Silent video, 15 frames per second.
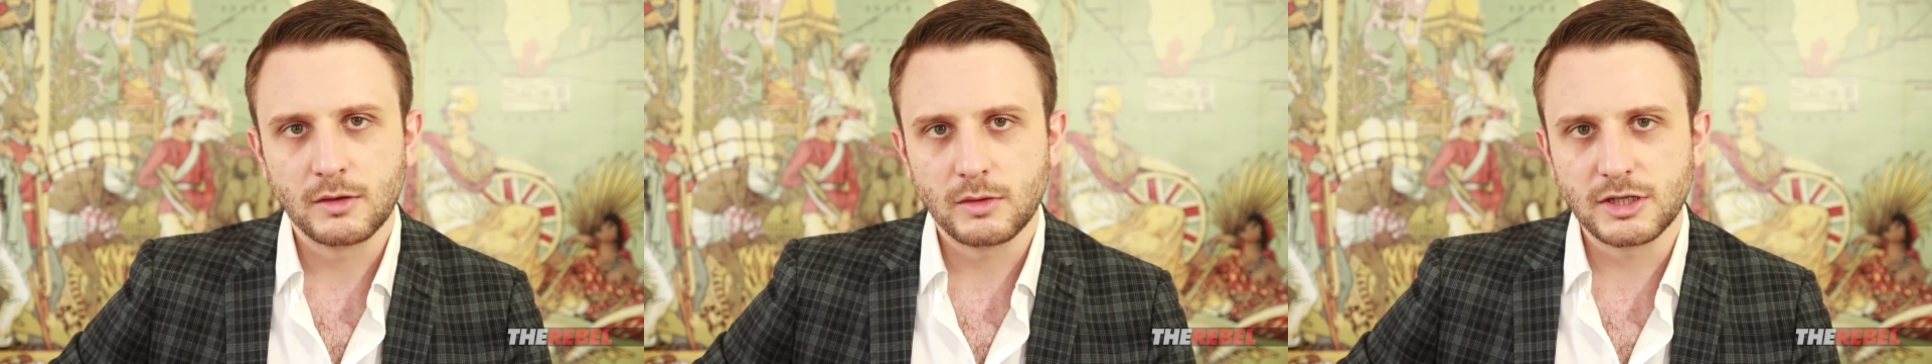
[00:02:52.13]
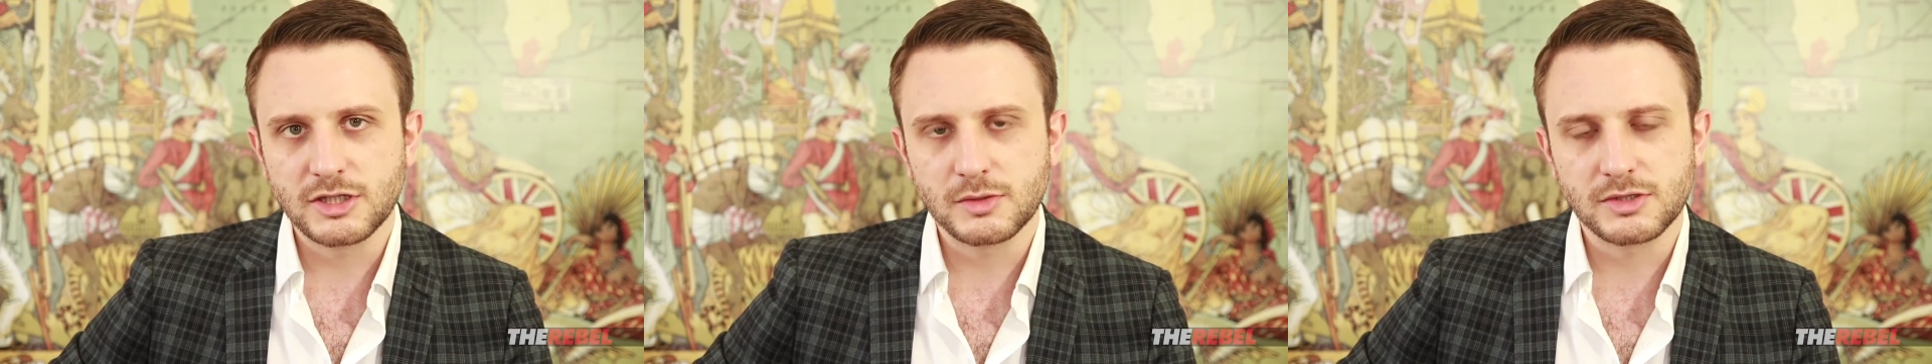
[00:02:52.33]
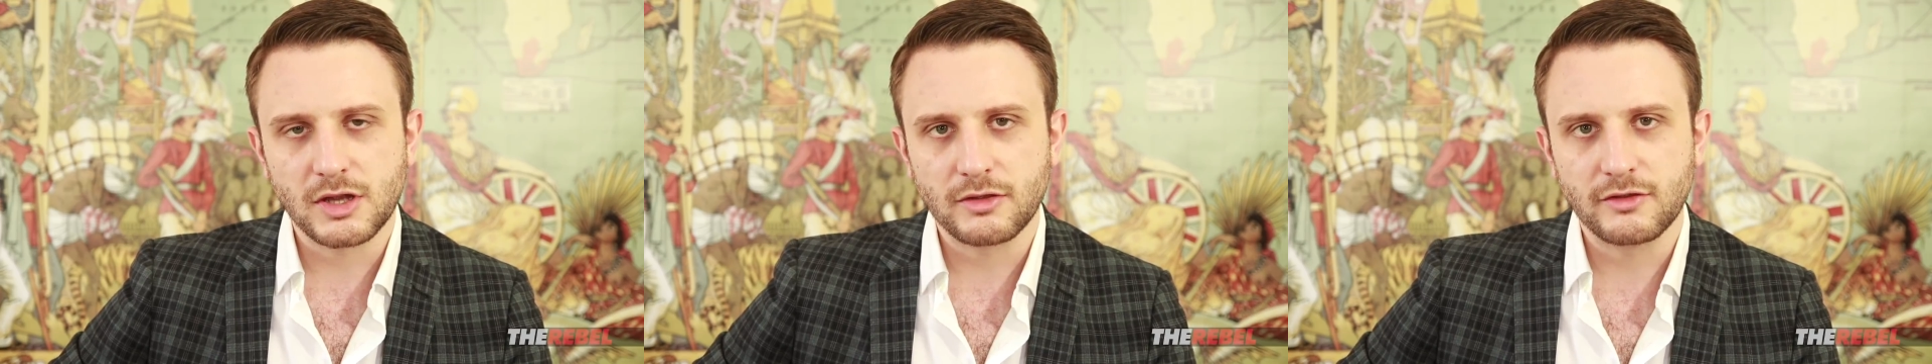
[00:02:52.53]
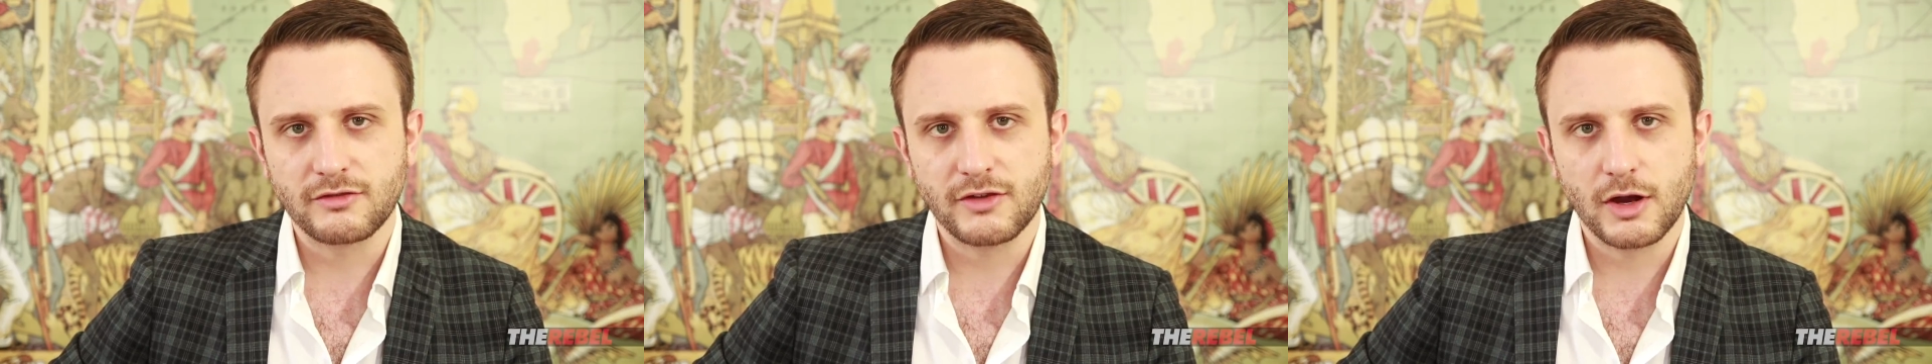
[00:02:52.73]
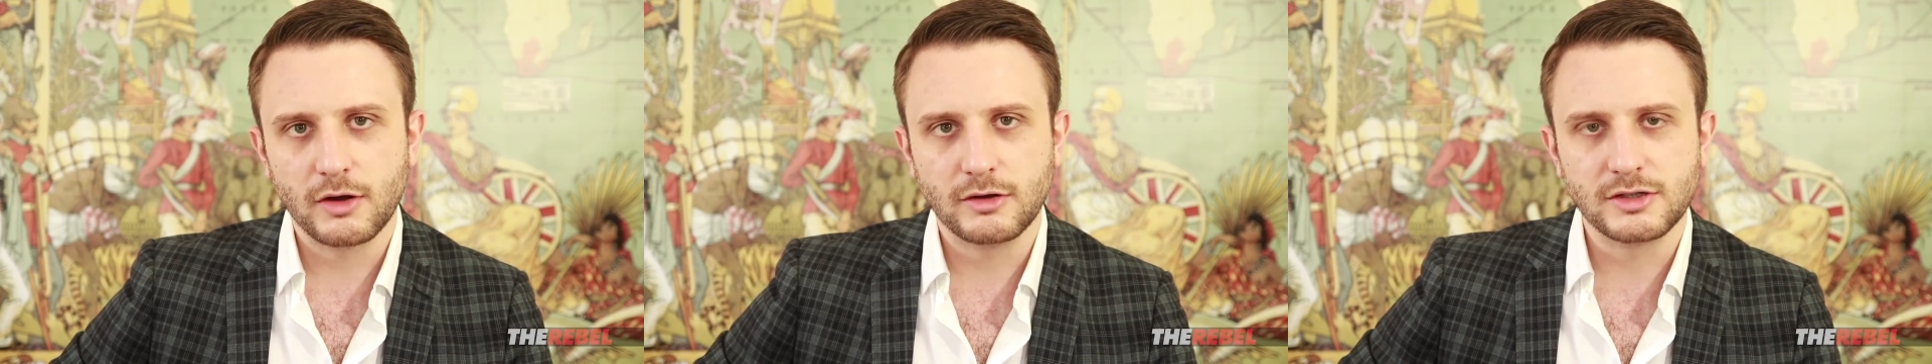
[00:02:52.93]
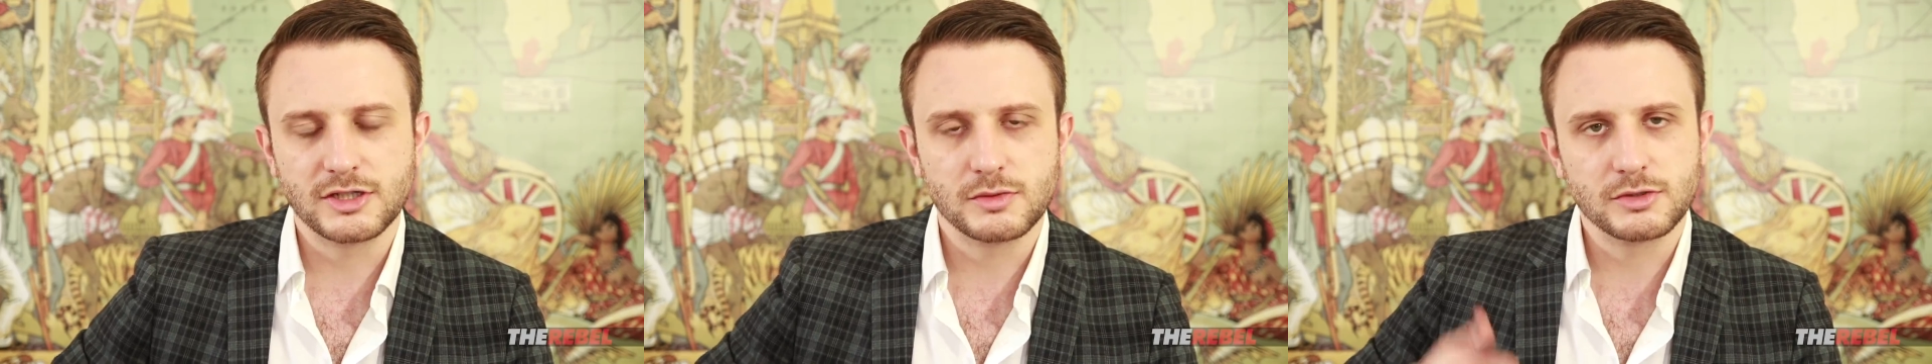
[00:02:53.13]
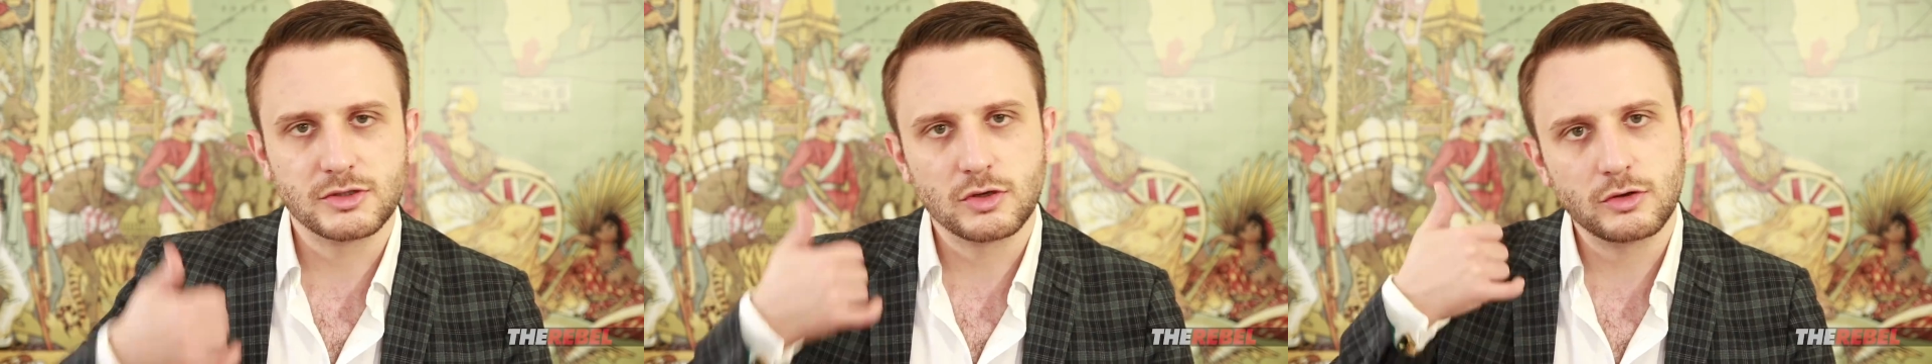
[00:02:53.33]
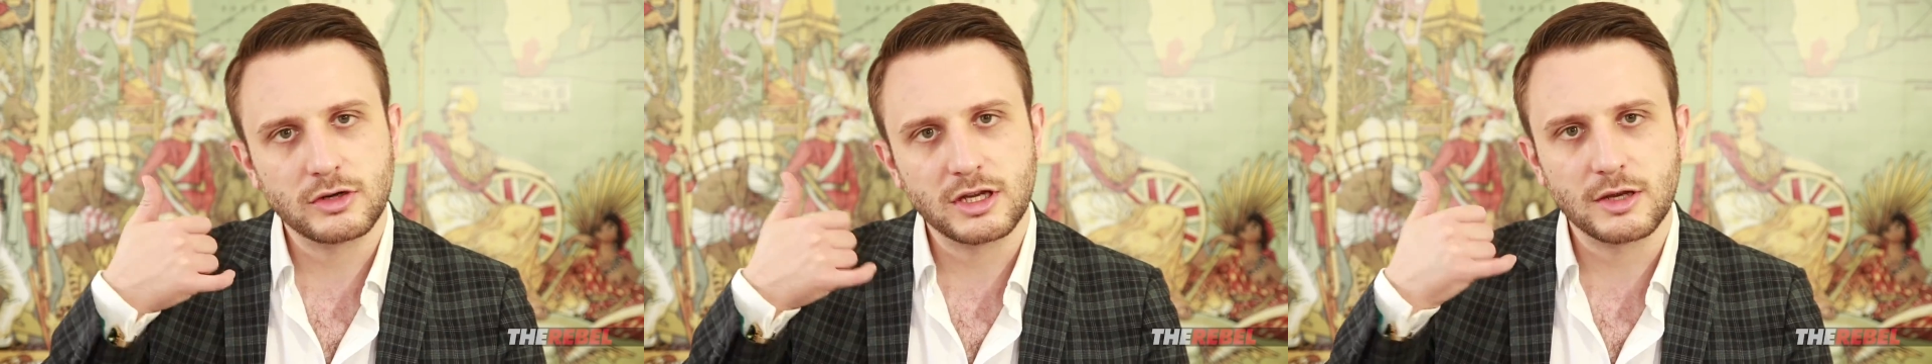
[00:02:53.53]
where she was on the phone and she was
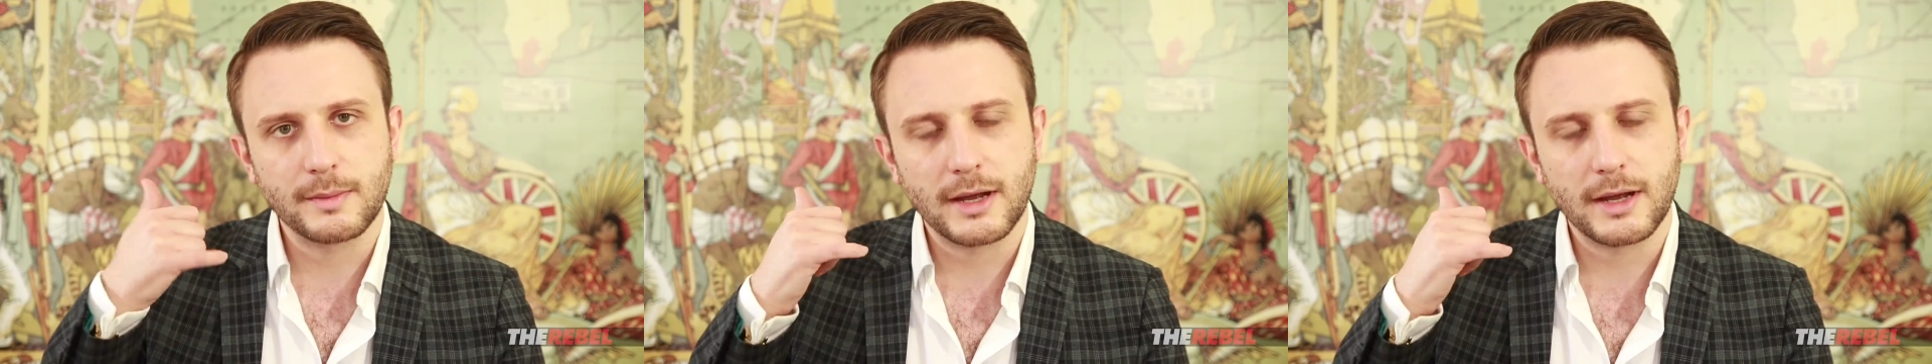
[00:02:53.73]
talking